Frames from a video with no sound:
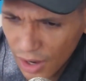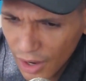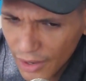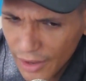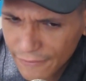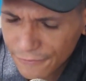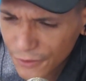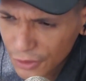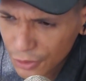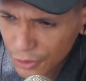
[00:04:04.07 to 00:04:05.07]
I had
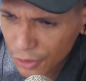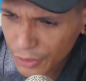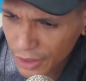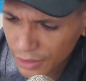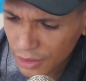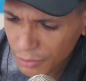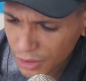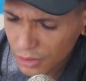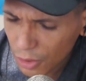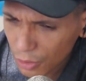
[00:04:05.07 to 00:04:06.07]
figured, okay, let
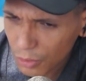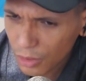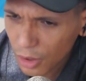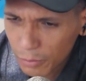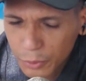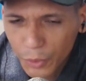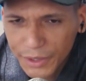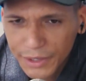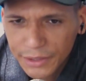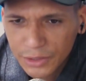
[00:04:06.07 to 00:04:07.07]
me go
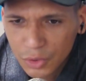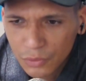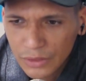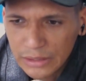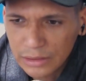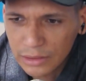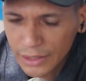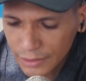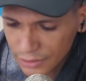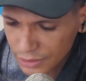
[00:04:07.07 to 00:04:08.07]
upgrade to the
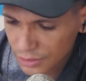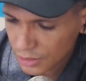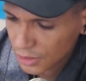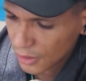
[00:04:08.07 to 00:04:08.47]
latest